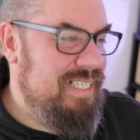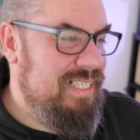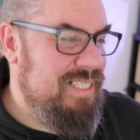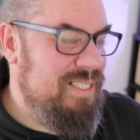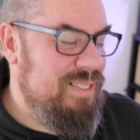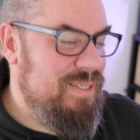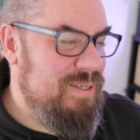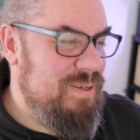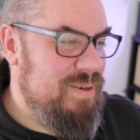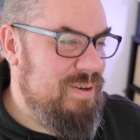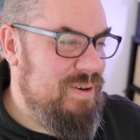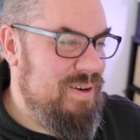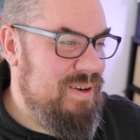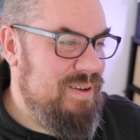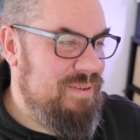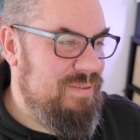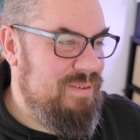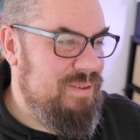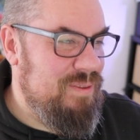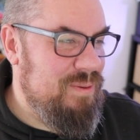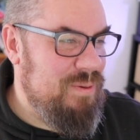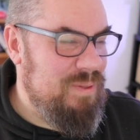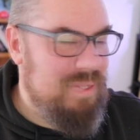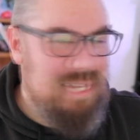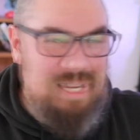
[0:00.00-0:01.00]
So
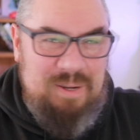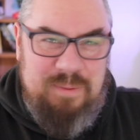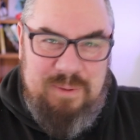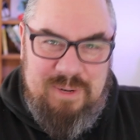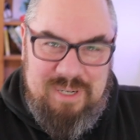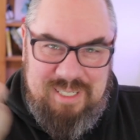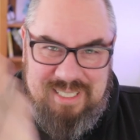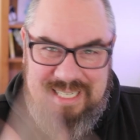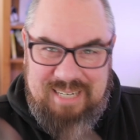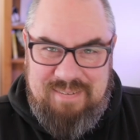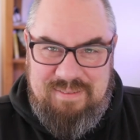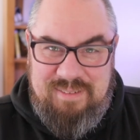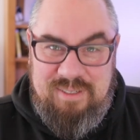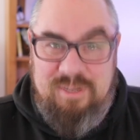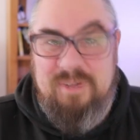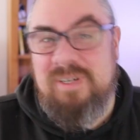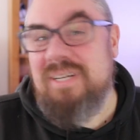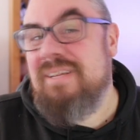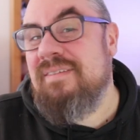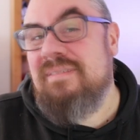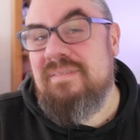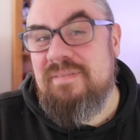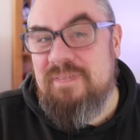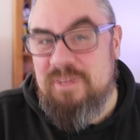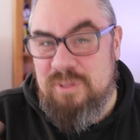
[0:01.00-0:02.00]
if you don't like what it's giving you,
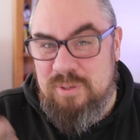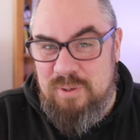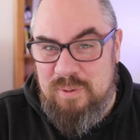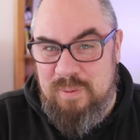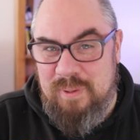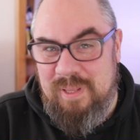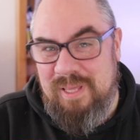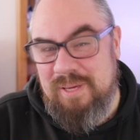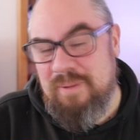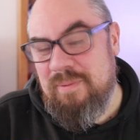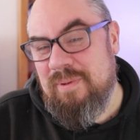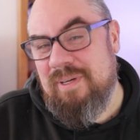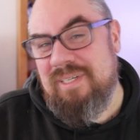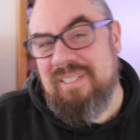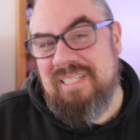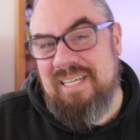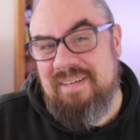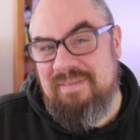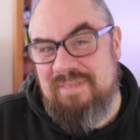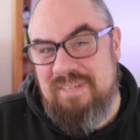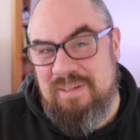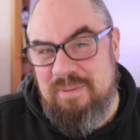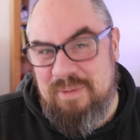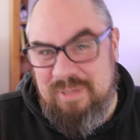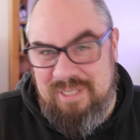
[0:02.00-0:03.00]
or even if you do like what it's
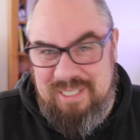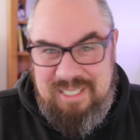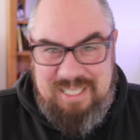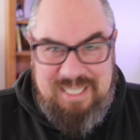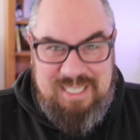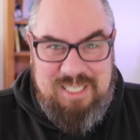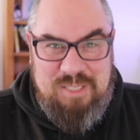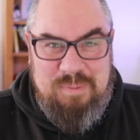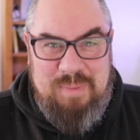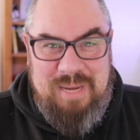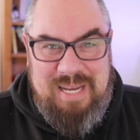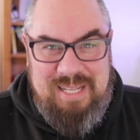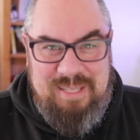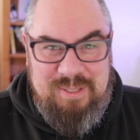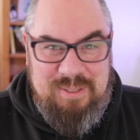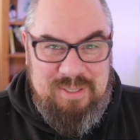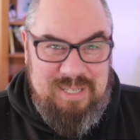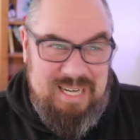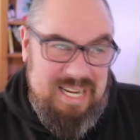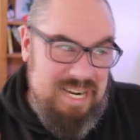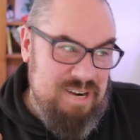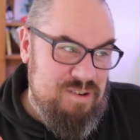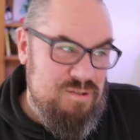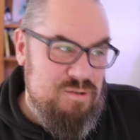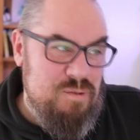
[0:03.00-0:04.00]
giving you, you want to expand
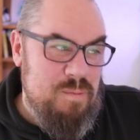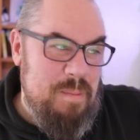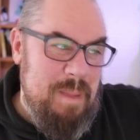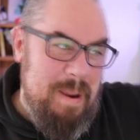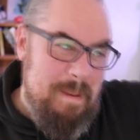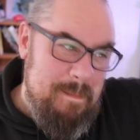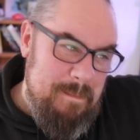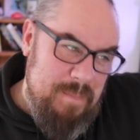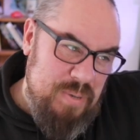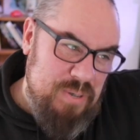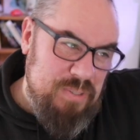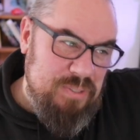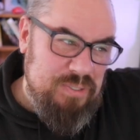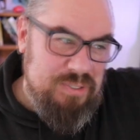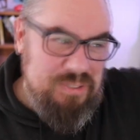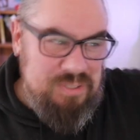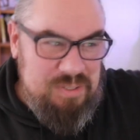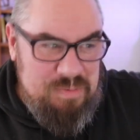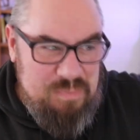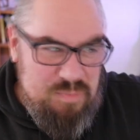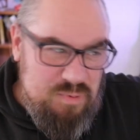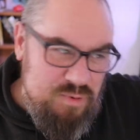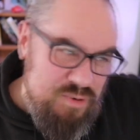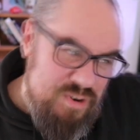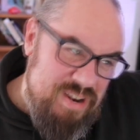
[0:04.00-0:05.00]
on it, it remembers
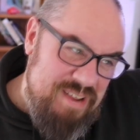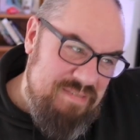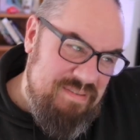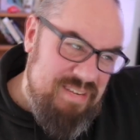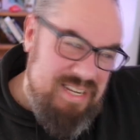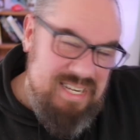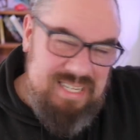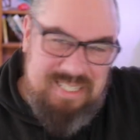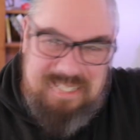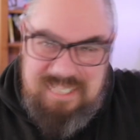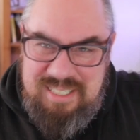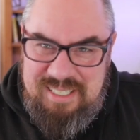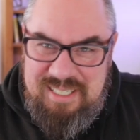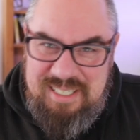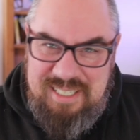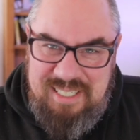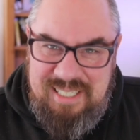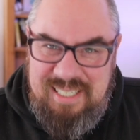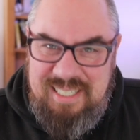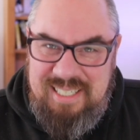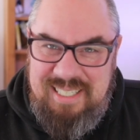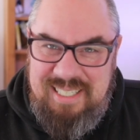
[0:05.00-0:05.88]
the previous